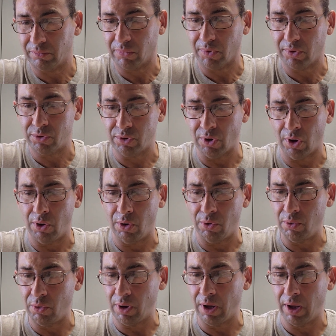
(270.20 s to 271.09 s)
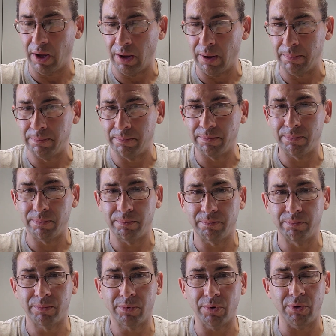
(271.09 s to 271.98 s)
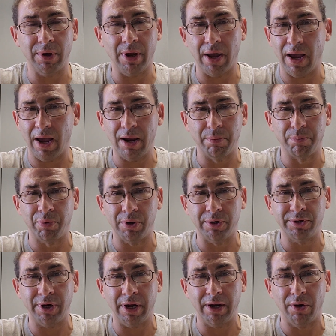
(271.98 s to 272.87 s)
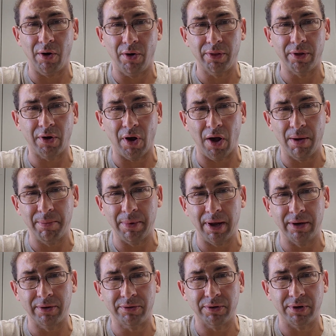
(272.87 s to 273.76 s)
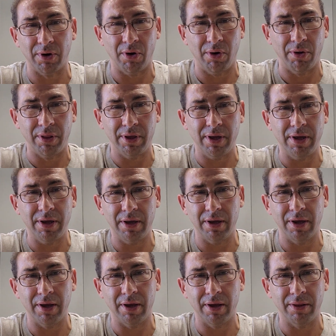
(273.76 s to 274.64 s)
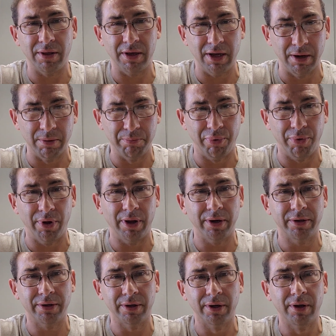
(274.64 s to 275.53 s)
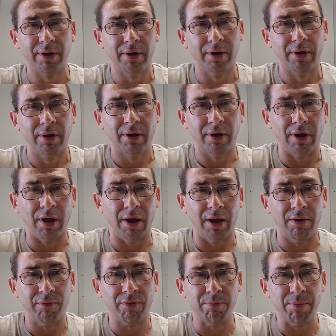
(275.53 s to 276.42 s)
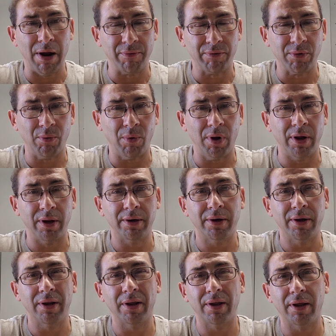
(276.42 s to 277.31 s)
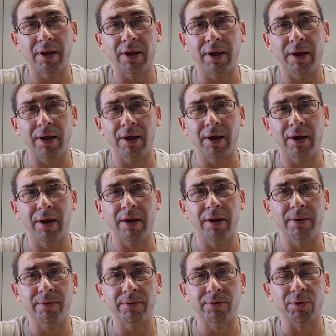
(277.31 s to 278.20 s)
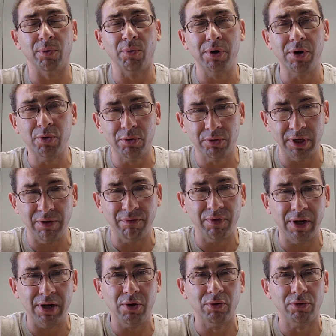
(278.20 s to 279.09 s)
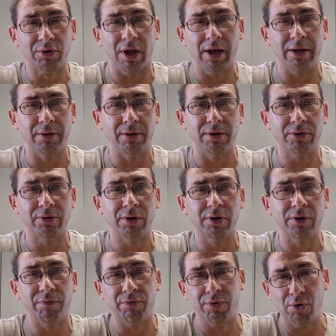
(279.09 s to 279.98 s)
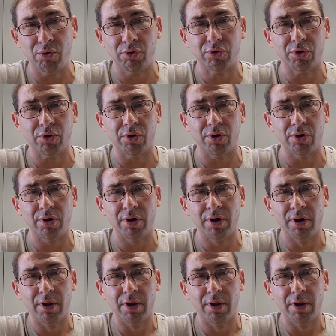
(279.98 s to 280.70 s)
so yeah, I appreciate all the comments and all the input from everyone. And so when you see videos like this in the future,